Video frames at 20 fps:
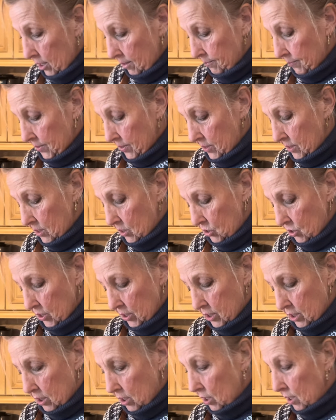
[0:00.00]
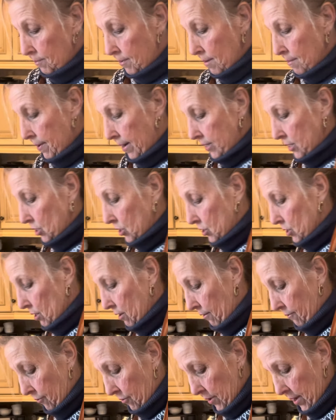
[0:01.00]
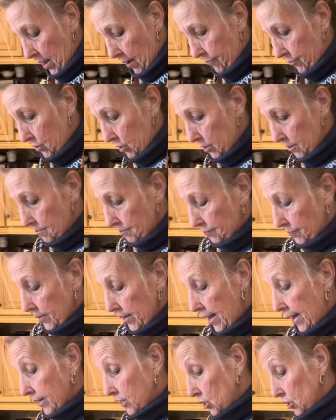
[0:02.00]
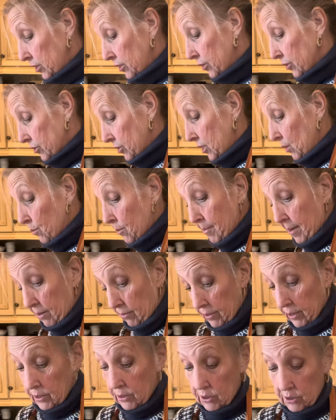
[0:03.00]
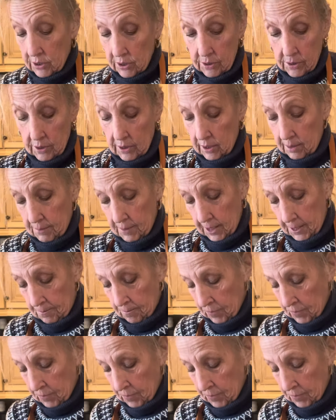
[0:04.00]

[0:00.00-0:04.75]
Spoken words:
This is just going to be my dessert for after. Actually, you'll see what my real dessert is going to be.